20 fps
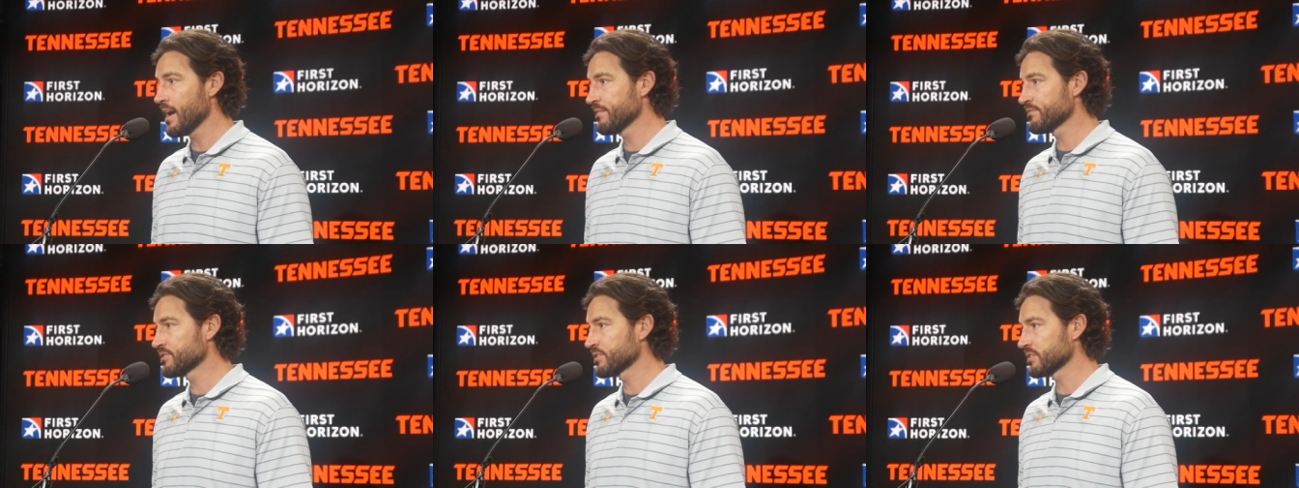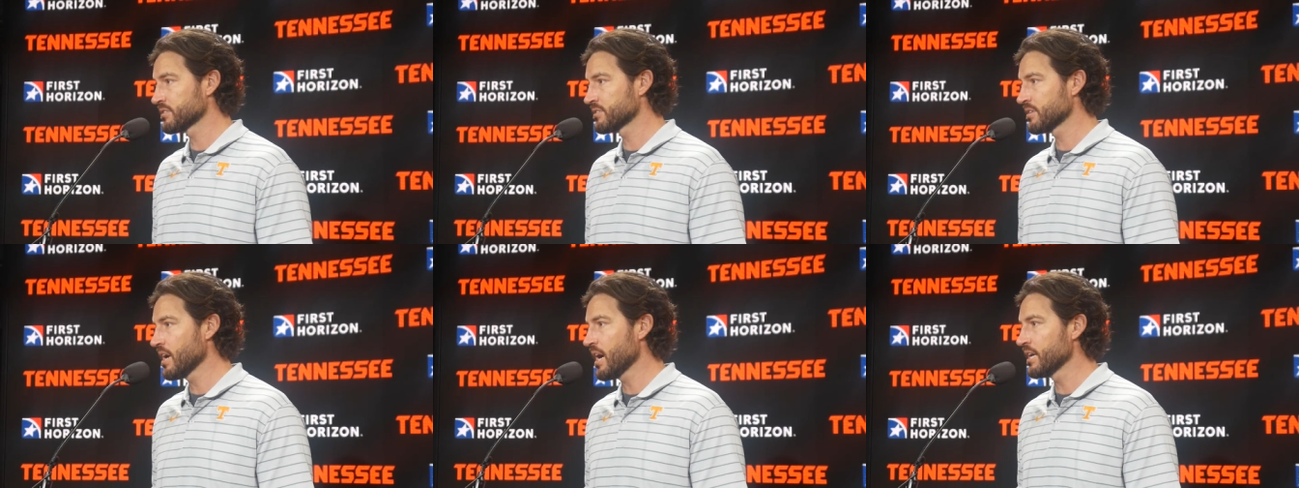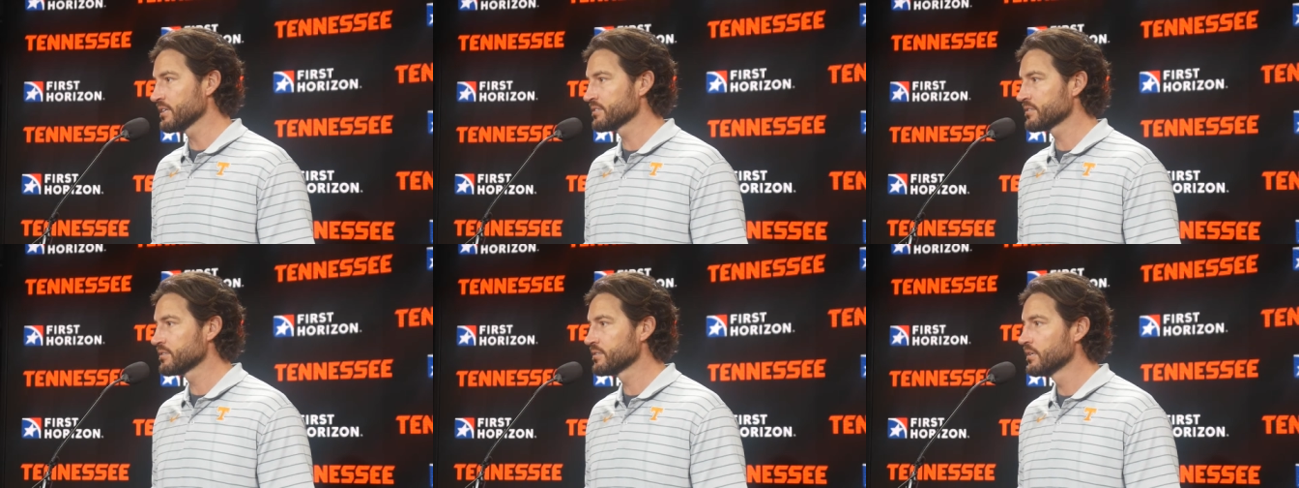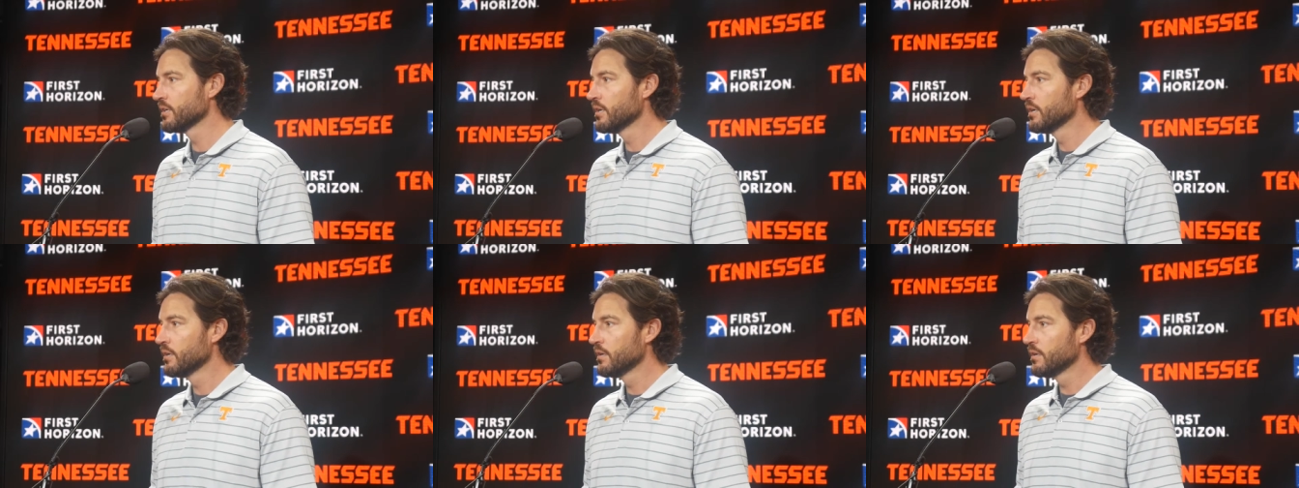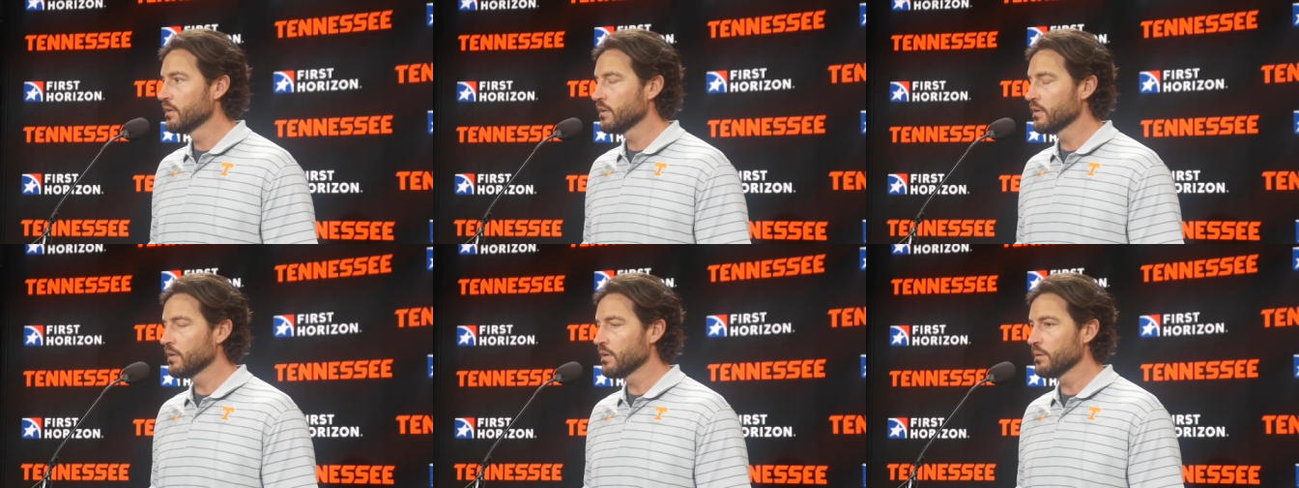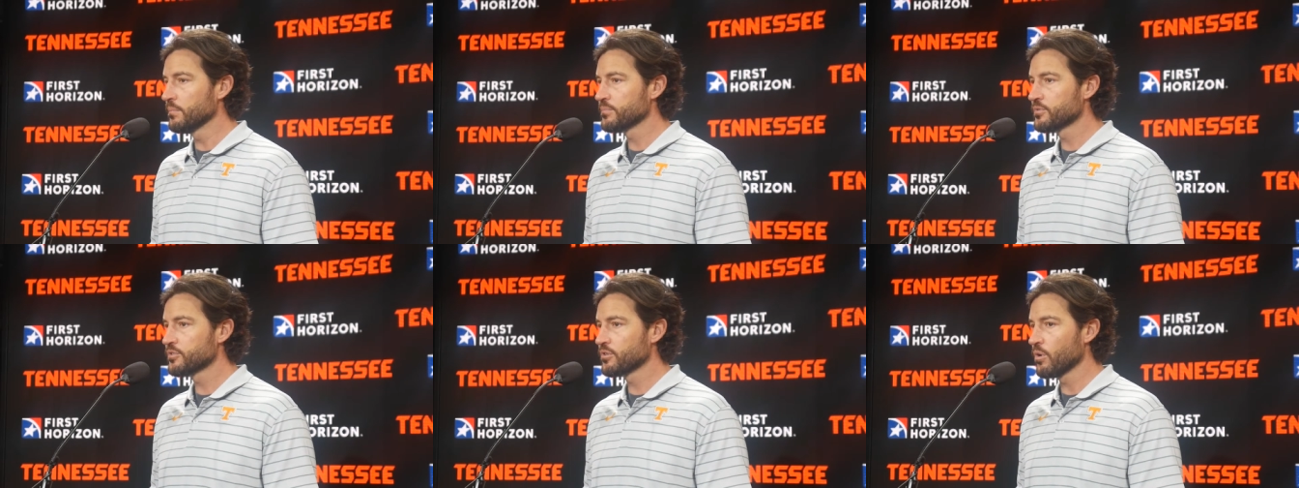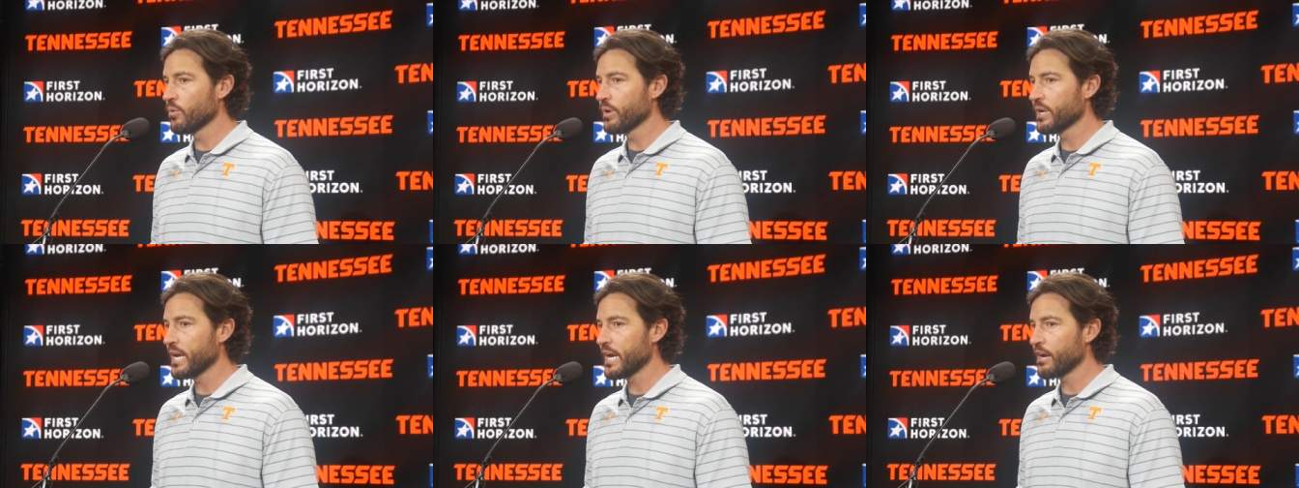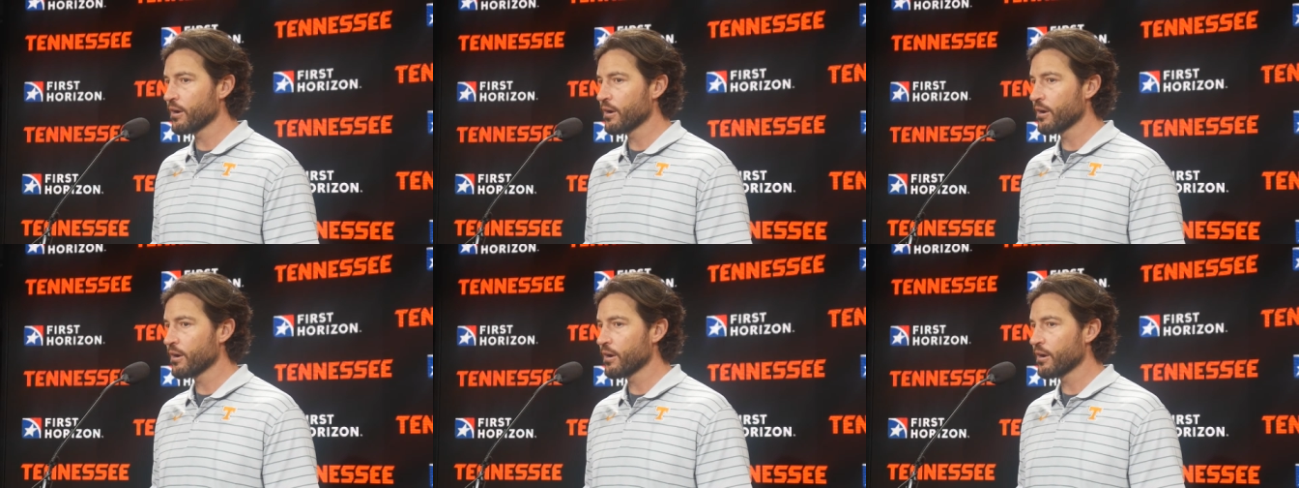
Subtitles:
have success. So in